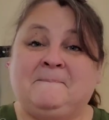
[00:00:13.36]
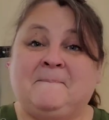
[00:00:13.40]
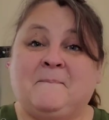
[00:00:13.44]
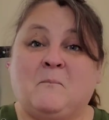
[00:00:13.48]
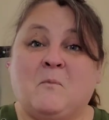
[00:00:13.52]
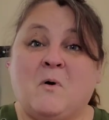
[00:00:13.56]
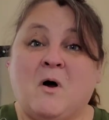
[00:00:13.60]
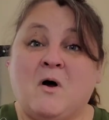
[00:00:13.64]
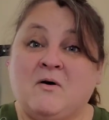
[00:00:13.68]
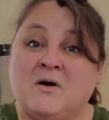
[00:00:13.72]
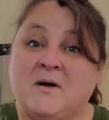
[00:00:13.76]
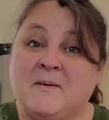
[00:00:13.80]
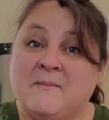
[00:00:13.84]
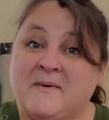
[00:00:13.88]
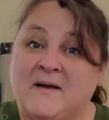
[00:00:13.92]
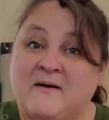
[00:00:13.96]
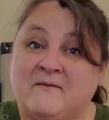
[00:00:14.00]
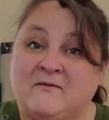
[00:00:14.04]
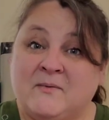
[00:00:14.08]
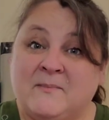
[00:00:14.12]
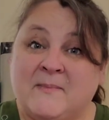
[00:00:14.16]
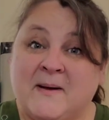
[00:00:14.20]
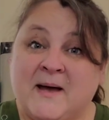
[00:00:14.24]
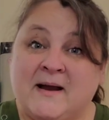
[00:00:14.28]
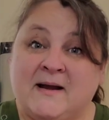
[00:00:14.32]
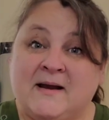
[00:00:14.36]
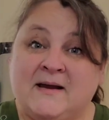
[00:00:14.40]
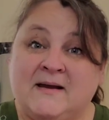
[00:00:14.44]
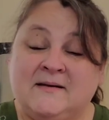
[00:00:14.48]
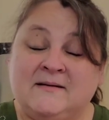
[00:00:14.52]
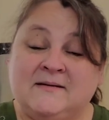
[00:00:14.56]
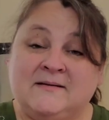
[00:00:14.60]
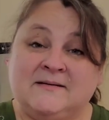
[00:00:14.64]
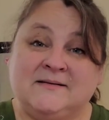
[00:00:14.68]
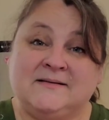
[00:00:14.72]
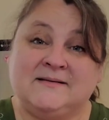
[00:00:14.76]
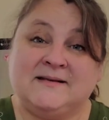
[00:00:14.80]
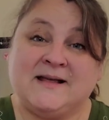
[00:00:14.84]
Welcome
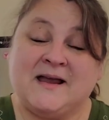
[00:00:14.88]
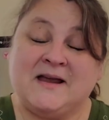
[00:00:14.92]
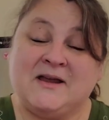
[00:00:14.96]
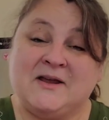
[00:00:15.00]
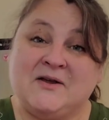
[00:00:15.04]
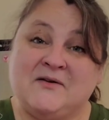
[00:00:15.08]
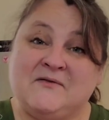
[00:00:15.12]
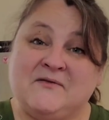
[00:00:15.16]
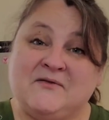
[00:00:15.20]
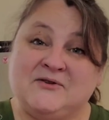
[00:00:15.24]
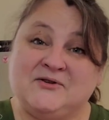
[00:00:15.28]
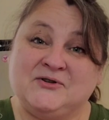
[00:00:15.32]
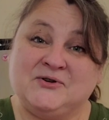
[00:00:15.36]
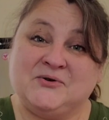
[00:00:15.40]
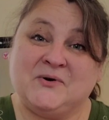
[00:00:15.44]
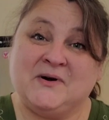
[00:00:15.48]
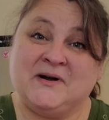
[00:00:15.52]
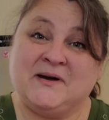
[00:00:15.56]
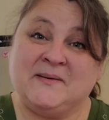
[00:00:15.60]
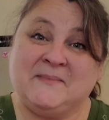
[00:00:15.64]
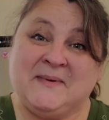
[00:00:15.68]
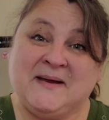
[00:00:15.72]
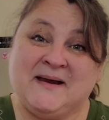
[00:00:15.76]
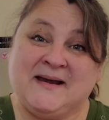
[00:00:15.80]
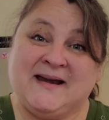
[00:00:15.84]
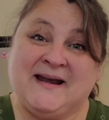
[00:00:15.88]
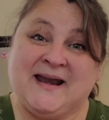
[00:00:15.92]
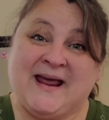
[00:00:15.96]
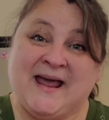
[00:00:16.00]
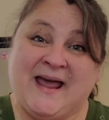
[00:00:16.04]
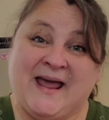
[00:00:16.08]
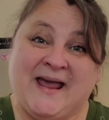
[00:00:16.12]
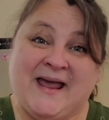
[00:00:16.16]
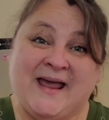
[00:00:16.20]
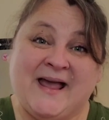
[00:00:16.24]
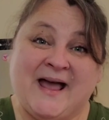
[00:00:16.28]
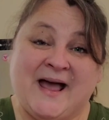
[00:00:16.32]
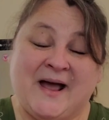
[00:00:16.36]
everybody. Thank you for joining me
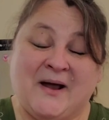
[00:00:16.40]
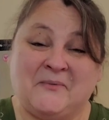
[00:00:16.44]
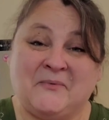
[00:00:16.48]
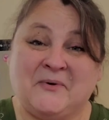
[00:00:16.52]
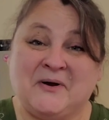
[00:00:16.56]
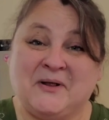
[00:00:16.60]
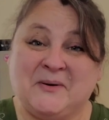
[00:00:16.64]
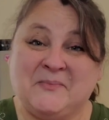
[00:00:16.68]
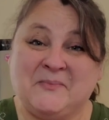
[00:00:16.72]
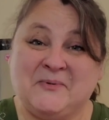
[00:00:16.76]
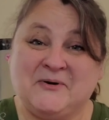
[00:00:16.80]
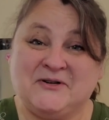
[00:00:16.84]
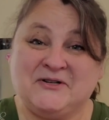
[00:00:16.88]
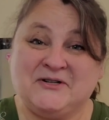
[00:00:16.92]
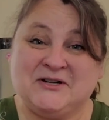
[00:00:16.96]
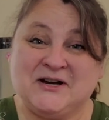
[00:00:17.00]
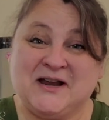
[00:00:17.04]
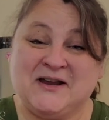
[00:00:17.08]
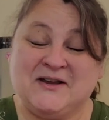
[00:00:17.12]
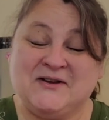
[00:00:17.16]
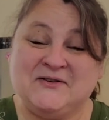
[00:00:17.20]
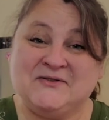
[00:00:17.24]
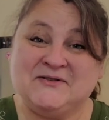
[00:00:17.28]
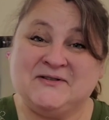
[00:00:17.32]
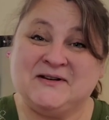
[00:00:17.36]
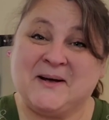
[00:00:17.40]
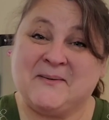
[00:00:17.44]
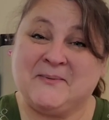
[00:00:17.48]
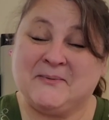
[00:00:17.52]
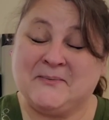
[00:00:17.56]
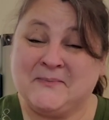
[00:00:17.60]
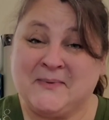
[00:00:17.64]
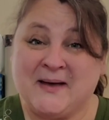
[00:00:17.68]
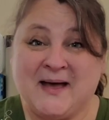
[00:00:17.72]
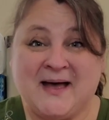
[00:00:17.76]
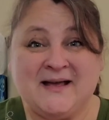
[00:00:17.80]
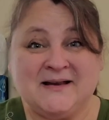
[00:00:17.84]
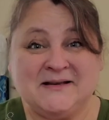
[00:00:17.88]
today. I really appreciate you
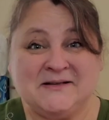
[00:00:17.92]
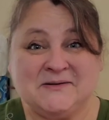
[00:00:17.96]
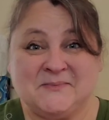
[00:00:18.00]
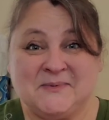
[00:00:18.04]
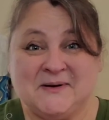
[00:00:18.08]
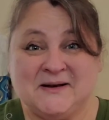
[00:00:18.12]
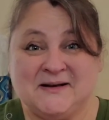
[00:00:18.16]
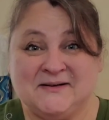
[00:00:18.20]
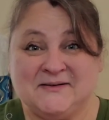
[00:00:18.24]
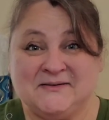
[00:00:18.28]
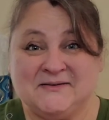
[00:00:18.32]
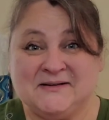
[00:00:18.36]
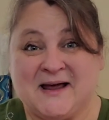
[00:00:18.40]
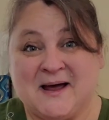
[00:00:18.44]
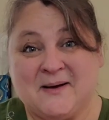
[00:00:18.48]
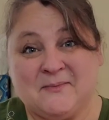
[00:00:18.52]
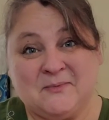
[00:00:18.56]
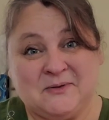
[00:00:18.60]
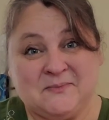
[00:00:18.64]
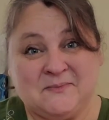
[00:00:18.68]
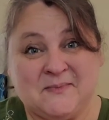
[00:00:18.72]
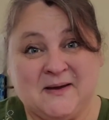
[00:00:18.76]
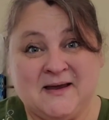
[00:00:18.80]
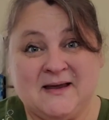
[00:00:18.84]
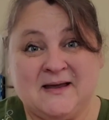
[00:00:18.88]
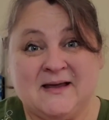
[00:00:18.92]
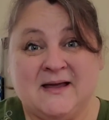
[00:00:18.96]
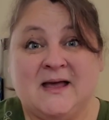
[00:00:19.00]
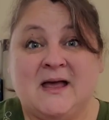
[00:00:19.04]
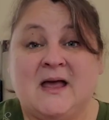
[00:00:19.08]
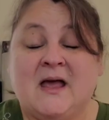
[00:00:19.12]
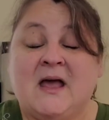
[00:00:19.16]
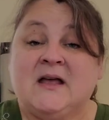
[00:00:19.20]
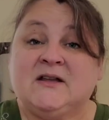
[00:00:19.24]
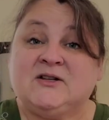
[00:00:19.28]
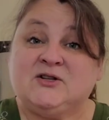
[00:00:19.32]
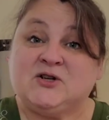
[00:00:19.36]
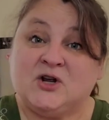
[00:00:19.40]
stopping by and spending a little time with me.
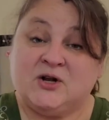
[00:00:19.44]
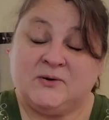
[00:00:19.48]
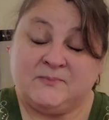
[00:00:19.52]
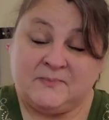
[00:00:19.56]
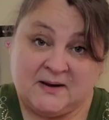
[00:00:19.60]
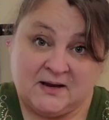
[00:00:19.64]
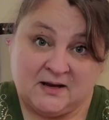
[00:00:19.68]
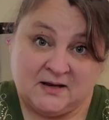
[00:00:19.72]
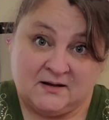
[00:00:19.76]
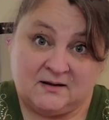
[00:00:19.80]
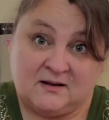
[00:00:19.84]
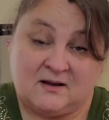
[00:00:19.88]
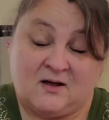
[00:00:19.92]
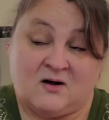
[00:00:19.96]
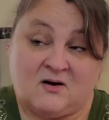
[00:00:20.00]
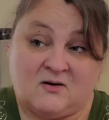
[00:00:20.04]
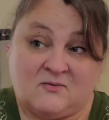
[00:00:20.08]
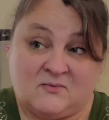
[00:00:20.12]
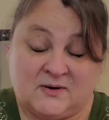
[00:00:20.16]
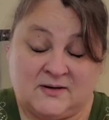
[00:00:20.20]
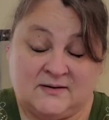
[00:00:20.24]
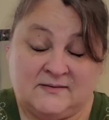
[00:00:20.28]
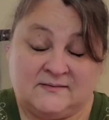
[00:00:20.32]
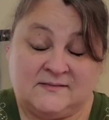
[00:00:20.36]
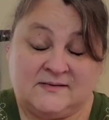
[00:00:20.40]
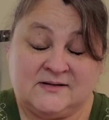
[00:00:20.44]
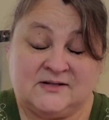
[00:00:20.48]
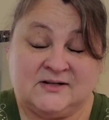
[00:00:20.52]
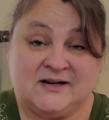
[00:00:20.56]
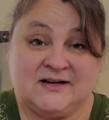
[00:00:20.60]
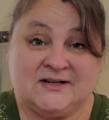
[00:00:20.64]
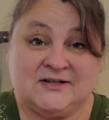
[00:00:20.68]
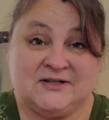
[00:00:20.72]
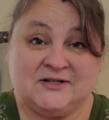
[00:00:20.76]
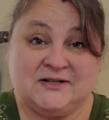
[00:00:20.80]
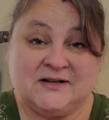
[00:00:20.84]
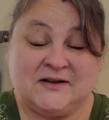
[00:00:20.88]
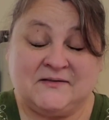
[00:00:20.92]
It's going to be a long one, so
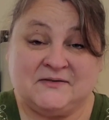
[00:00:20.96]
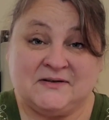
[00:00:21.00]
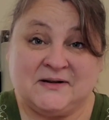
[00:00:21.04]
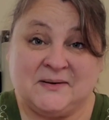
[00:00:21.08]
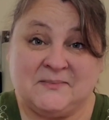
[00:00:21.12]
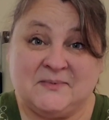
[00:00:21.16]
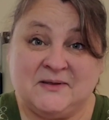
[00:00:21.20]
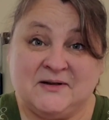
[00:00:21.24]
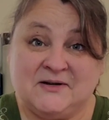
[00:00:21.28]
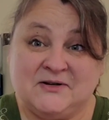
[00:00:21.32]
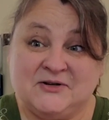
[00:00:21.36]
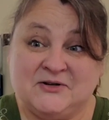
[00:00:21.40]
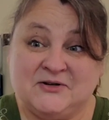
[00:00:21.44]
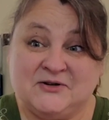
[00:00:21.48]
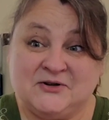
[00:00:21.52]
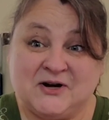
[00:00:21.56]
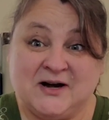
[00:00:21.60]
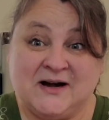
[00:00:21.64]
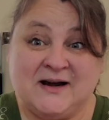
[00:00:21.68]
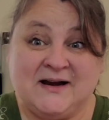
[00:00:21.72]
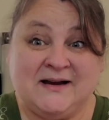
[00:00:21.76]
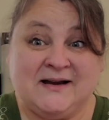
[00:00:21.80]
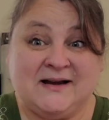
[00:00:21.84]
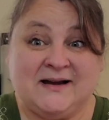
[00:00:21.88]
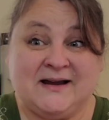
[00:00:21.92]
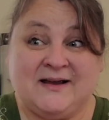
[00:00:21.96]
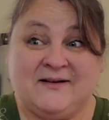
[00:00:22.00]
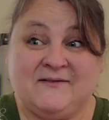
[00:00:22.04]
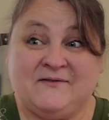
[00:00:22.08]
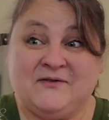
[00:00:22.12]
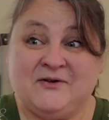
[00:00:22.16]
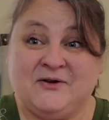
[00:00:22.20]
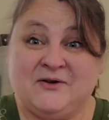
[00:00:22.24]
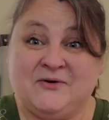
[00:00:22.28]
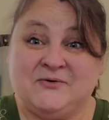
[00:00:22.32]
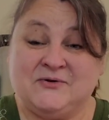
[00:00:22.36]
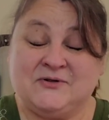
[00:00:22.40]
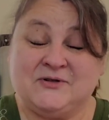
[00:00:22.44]
get yourself something to drink
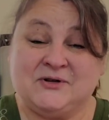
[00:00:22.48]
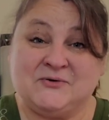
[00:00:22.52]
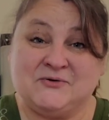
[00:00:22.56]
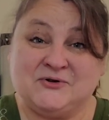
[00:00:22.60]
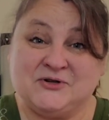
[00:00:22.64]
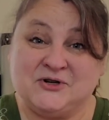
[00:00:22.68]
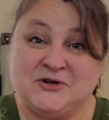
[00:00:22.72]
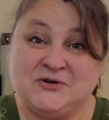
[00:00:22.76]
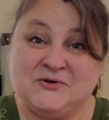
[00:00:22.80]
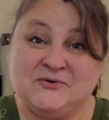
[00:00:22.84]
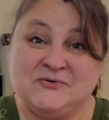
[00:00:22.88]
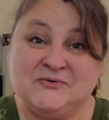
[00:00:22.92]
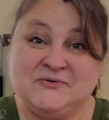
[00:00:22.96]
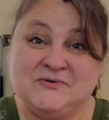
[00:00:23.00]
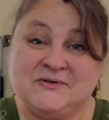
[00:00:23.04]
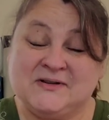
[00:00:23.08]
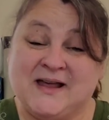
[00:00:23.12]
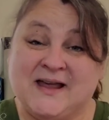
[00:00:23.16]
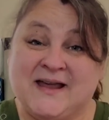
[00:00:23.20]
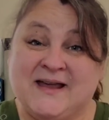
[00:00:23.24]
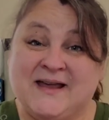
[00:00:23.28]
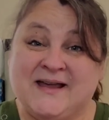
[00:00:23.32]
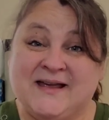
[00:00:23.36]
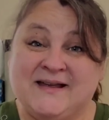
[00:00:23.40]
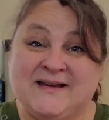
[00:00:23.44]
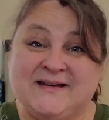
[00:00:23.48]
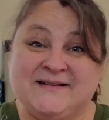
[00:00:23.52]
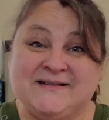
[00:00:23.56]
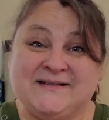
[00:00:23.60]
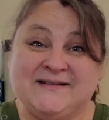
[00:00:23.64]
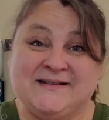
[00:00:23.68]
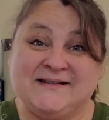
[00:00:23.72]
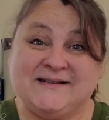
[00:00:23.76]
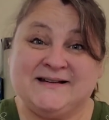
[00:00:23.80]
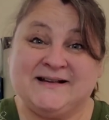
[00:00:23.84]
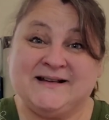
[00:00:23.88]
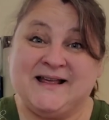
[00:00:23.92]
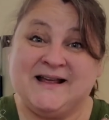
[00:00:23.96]
if you so choose, and
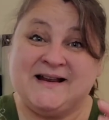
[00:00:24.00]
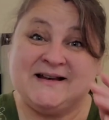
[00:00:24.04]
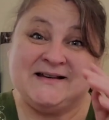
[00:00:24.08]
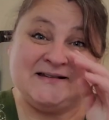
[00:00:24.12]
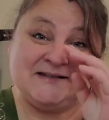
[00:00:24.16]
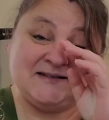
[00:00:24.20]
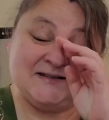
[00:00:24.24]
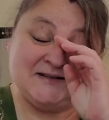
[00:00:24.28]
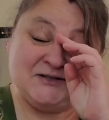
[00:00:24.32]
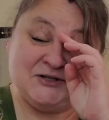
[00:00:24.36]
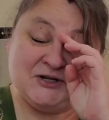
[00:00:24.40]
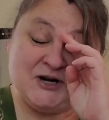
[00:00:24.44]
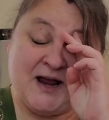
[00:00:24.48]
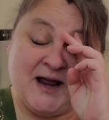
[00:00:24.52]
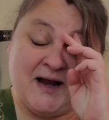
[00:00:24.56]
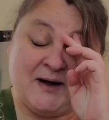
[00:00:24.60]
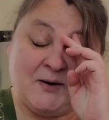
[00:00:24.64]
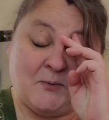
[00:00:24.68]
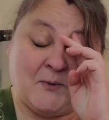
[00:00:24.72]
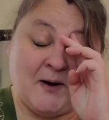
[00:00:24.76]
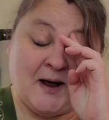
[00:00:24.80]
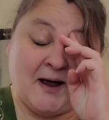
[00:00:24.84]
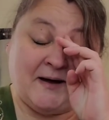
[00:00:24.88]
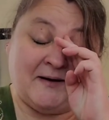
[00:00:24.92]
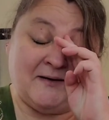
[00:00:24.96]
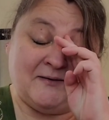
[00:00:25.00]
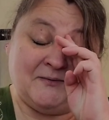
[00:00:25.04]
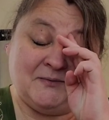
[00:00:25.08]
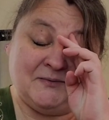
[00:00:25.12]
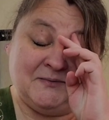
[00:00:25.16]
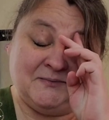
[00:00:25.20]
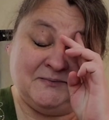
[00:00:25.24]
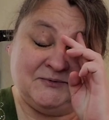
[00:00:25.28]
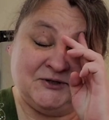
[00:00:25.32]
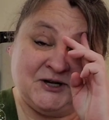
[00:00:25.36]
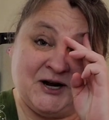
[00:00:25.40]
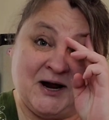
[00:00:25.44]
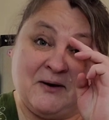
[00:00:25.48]
let's chat a while,
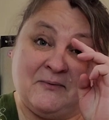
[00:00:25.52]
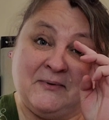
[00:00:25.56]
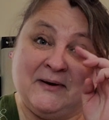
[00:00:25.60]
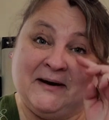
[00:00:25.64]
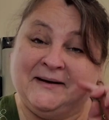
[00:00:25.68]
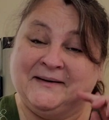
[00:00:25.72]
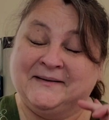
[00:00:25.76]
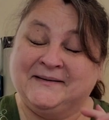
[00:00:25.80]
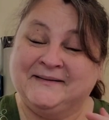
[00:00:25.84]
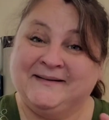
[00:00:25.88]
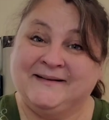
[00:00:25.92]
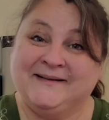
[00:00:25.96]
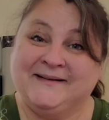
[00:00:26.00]
shall we?